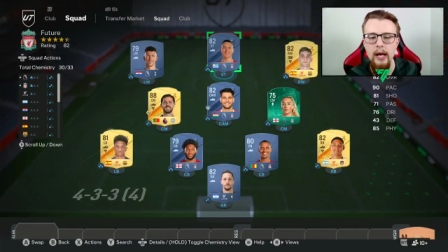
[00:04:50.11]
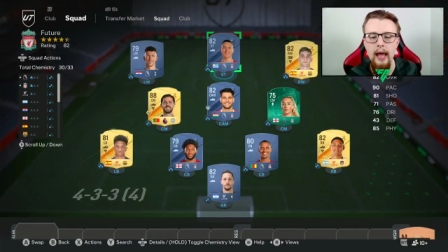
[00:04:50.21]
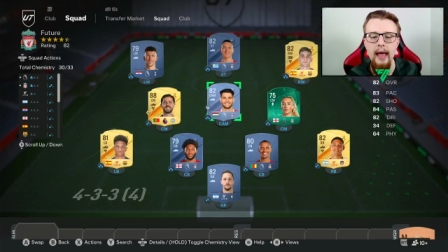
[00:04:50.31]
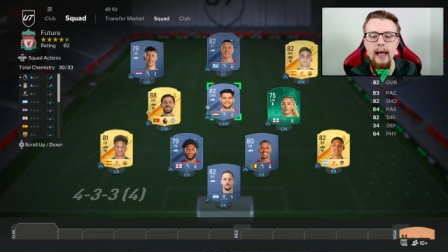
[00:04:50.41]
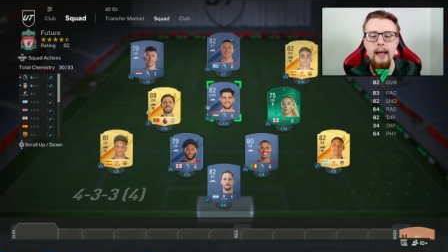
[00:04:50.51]

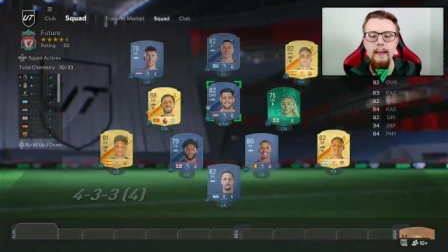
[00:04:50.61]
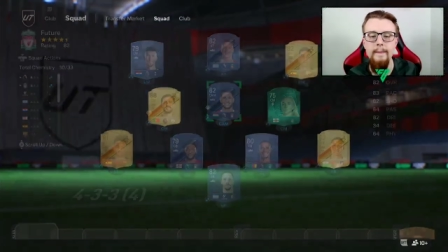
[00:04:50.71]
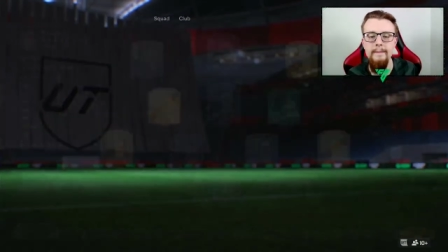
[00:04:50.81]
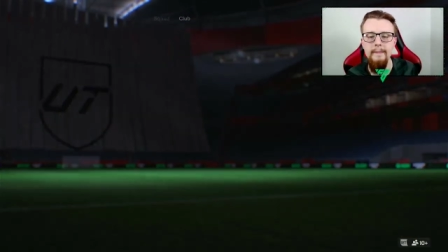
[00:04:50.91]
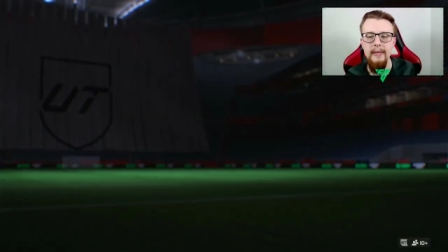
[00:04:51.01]

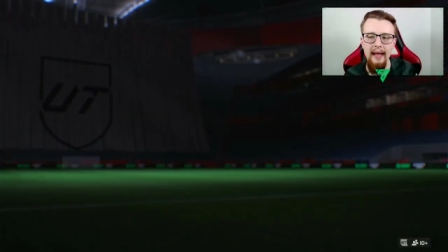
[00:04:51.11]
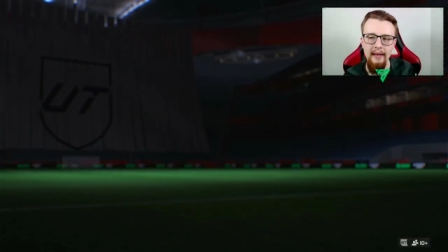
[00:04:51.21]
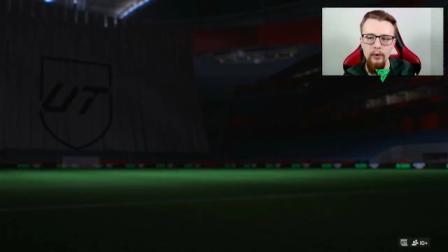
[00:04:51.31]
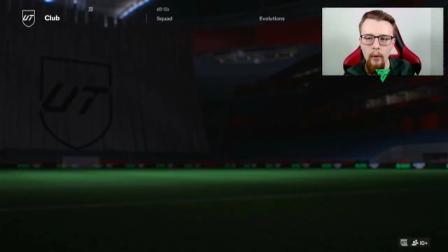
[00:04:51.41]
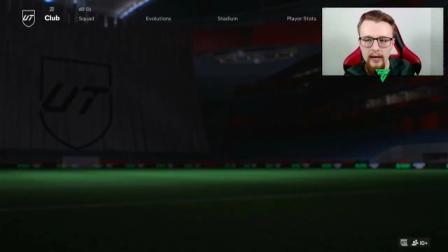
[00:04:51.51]
But yeah,
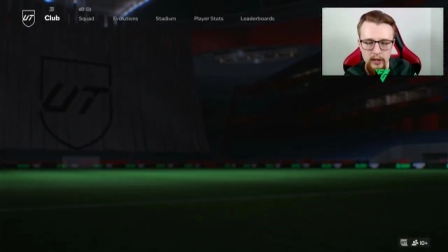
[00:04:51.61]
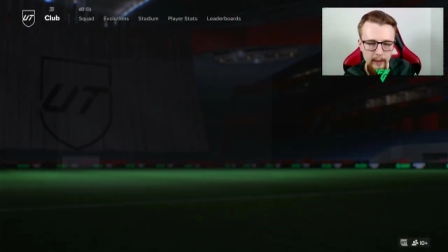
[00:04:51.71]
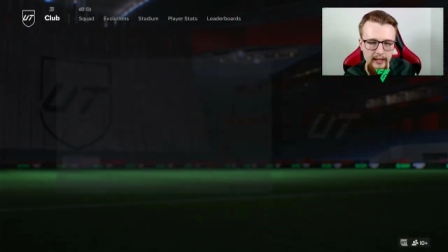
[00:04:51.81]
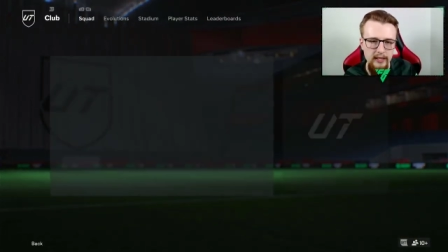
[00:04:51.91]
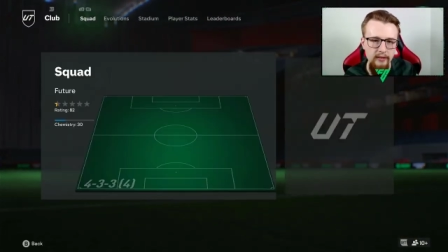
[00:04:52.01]
quite
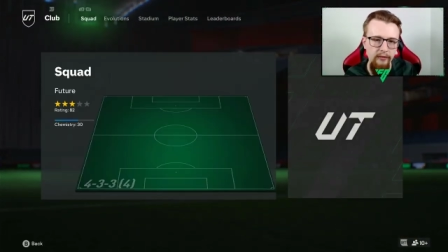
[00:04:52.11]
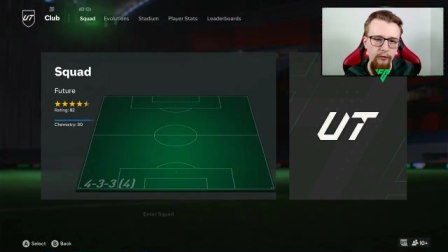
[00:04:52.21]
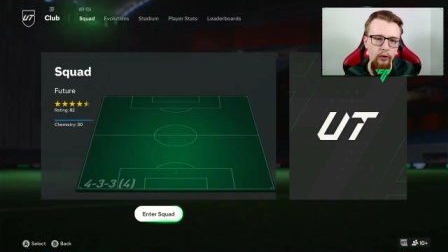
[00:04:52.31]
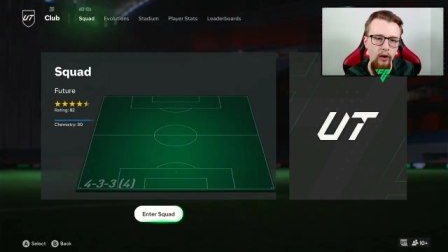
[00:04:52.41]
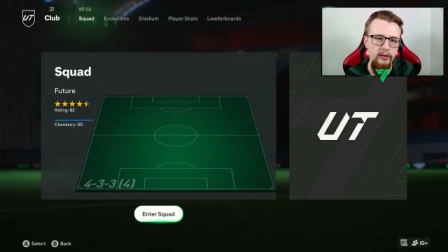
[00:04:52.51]
expensive for a
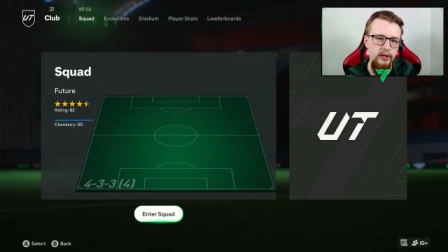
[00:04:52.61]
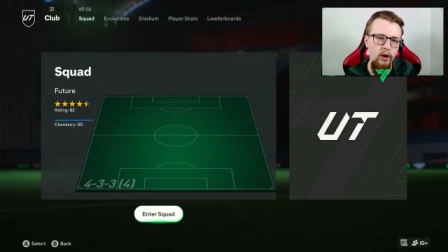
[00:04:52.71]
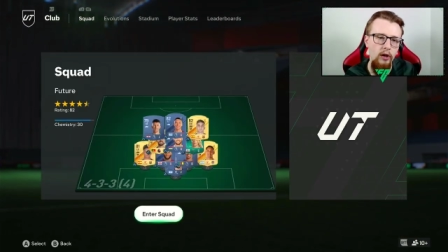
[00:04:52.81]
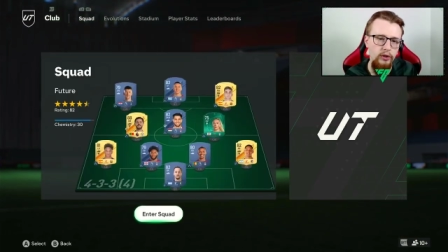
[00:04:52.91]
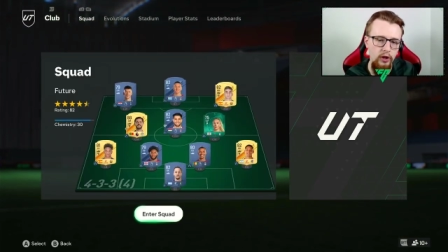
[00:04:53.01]
lot of these
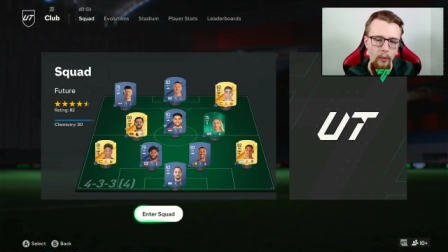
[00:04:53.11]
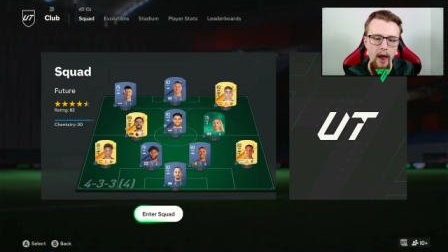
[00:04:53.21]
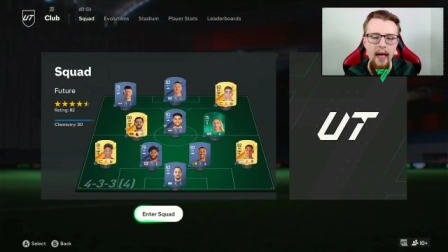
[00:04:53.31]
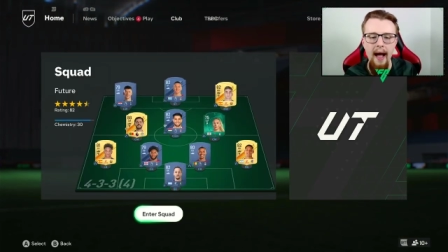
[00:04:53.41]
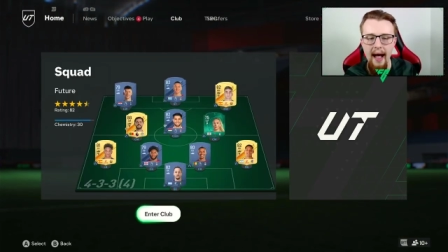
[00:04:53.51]
cards. So,
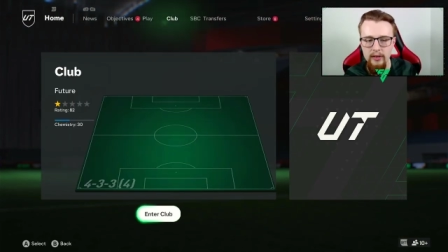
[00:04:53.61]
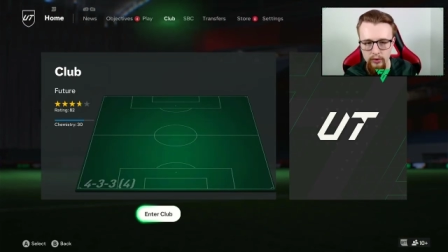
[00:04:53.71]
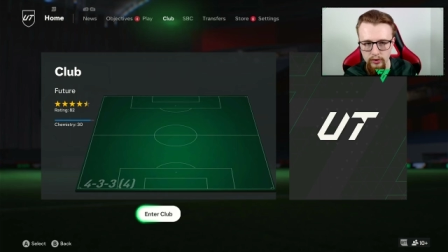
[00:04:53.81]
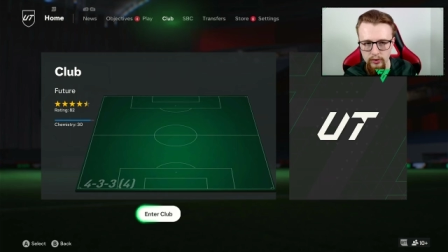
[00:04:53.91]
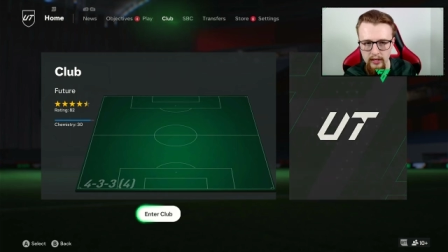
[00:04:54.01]
as I
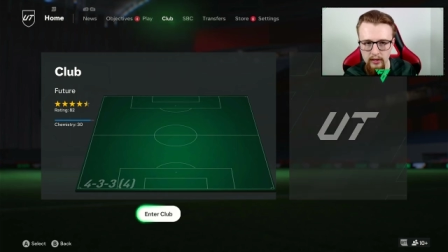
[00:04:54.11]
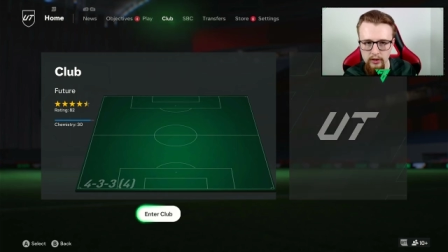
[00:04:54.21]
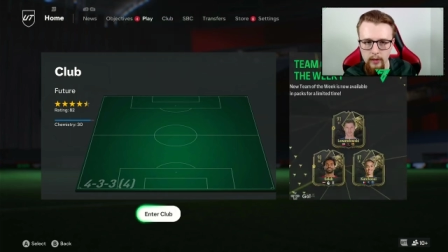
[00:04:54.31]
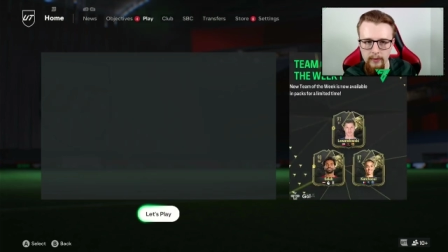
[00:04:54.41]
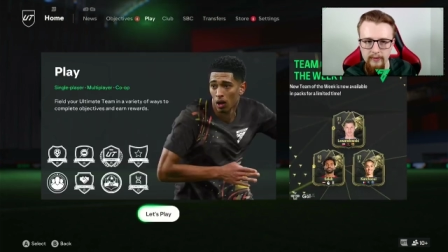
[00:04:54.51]
also said at the
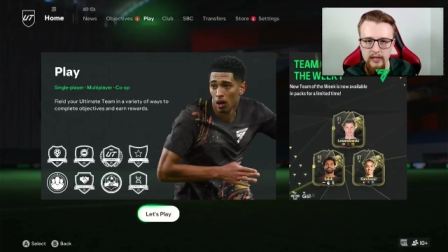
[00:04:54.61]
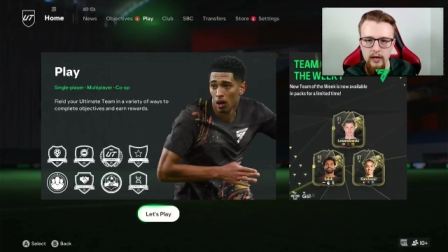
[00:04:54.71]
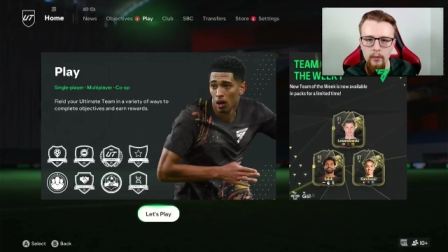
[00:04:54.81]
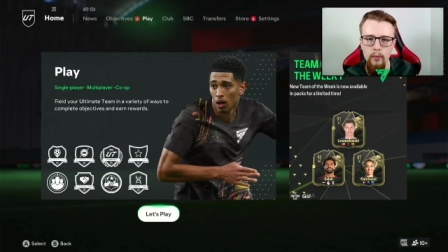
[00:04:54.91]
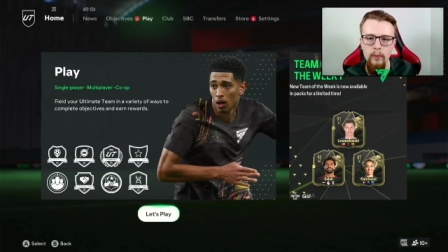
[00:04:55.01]
top of the video,
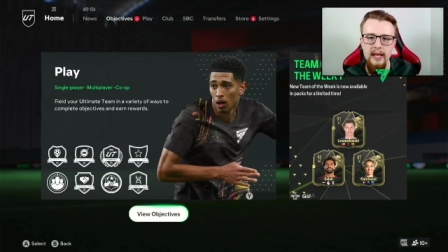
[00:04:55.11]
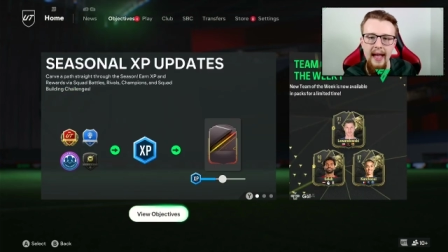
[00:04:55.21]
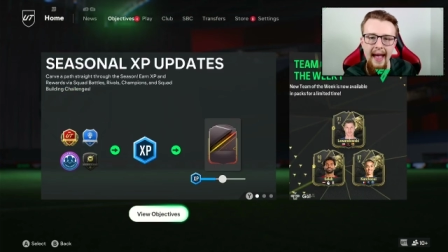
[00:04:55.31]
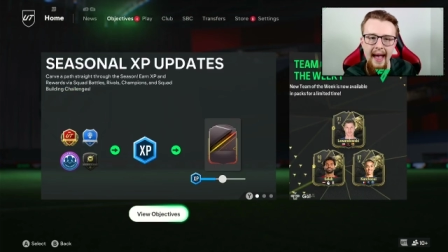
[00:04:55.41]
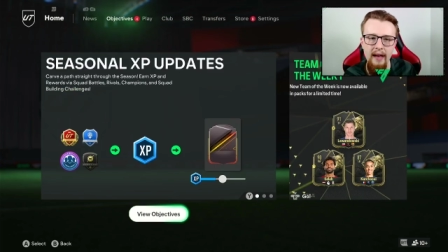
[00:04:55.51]
we
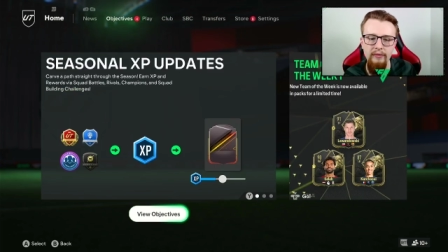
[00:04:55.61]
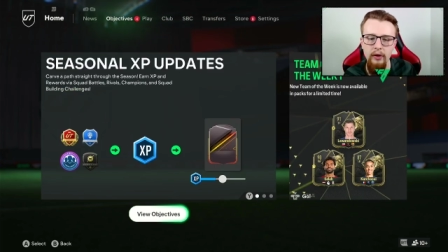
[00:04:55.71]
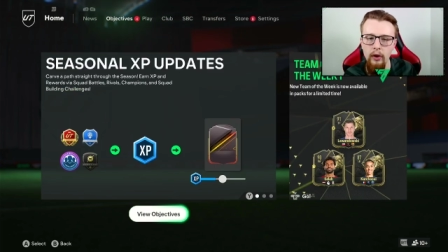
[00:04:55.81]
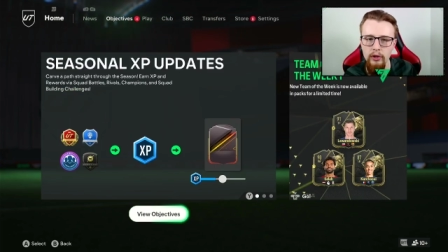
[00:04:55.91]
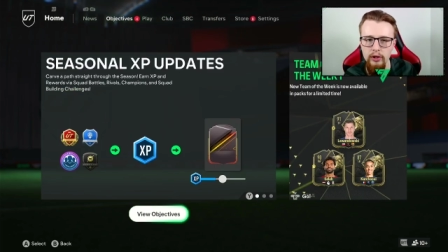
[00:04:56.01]
have
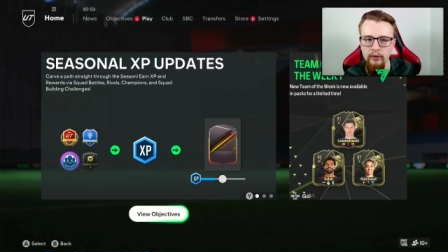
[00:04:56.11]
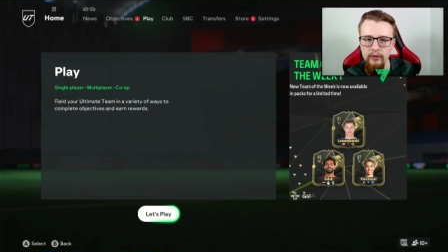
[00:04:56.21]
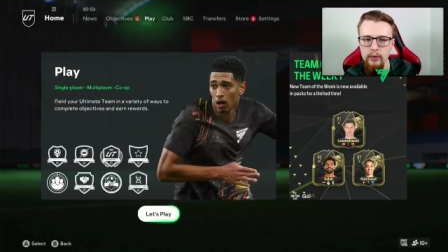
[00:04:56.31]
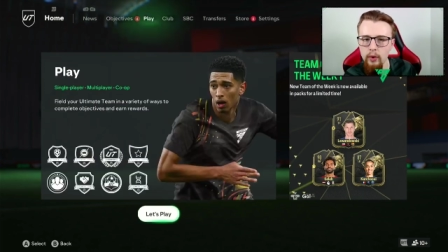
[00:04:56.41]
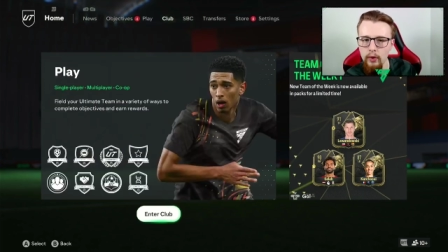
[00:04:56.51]
lost a few
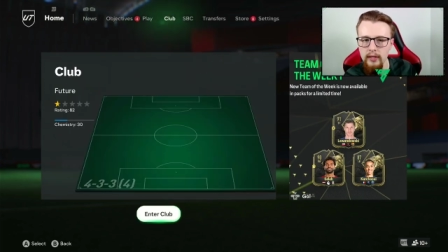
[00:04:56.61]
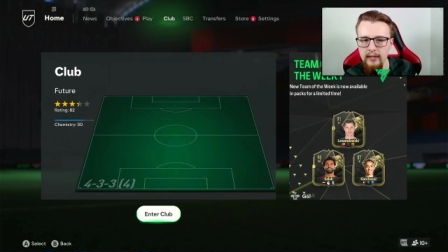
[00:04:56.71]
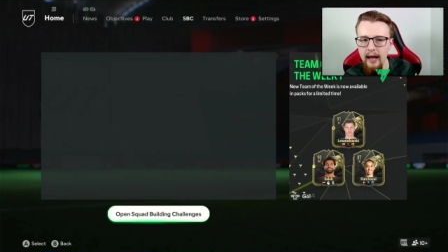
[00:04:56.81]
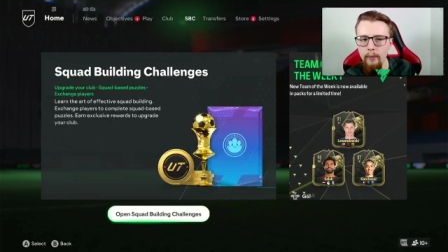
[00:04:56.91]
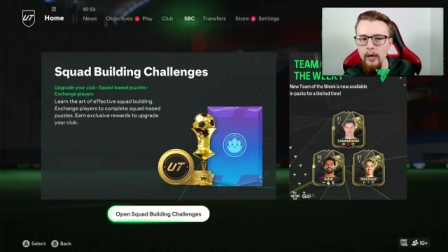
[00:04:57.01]
coins.
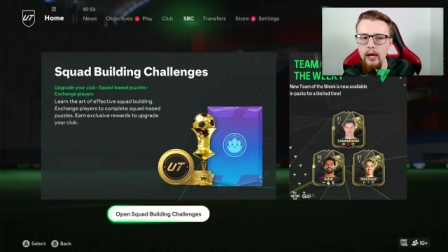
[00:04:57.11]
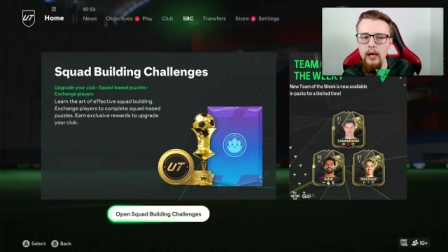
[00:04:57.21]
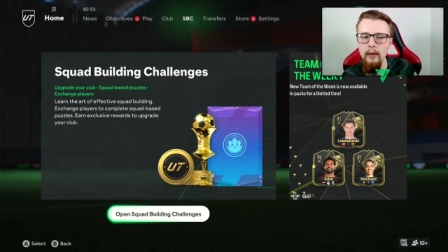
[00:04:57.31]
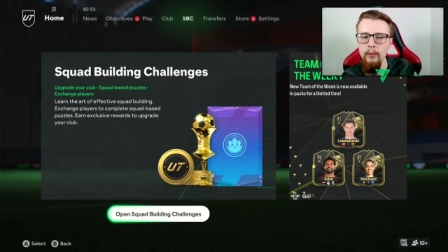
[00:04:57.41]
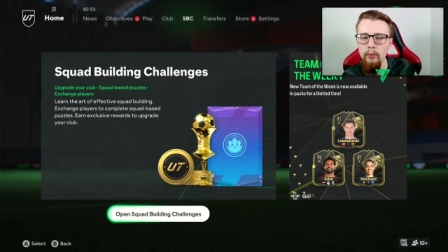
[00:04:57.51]
Now,
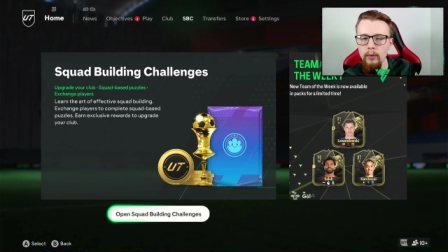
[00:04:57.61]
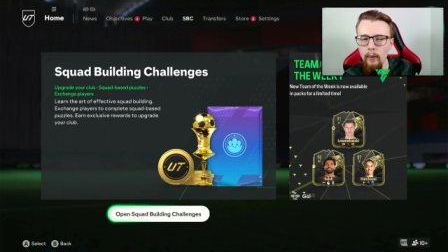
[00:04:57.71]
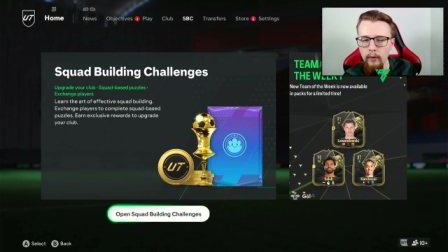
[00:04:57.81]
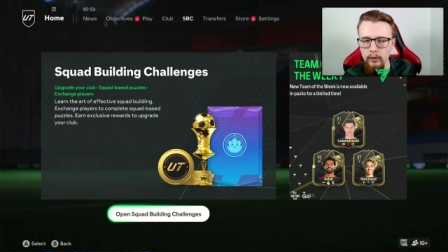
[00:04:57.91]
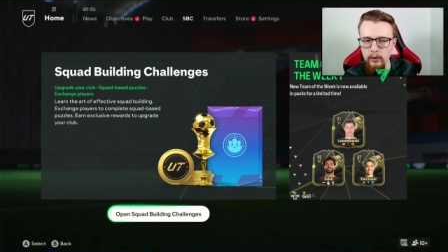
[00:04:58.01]
We
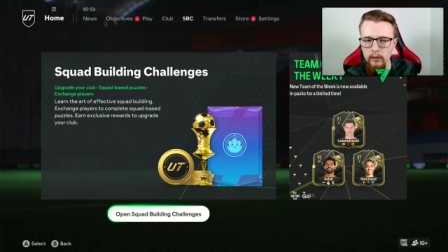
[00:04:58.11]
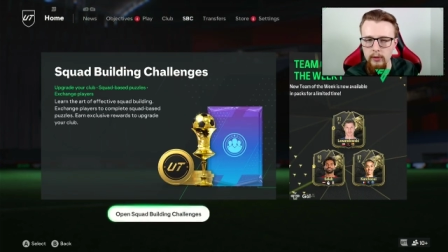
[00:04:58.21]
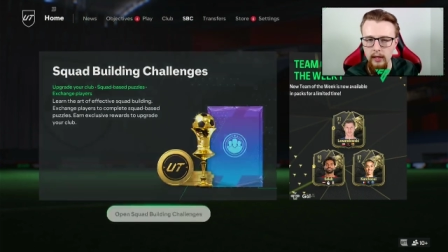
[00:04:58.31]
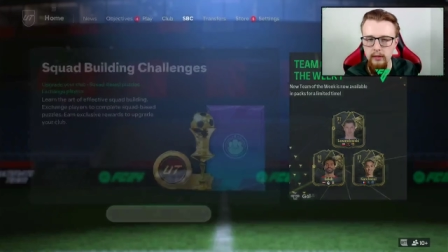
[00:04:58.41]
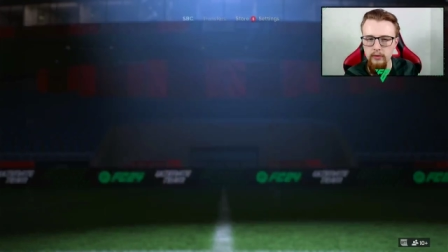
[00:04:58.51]
won't do the
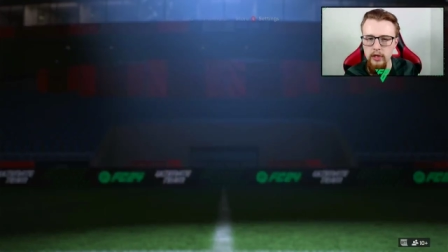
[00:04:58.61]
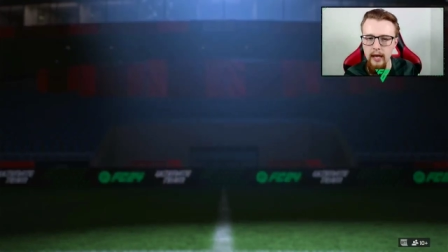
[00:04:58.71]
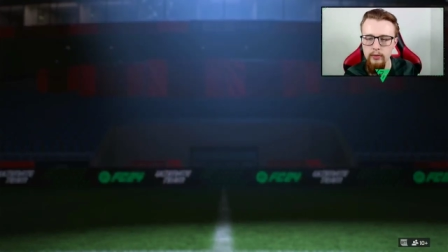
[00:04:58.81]
objectives yet.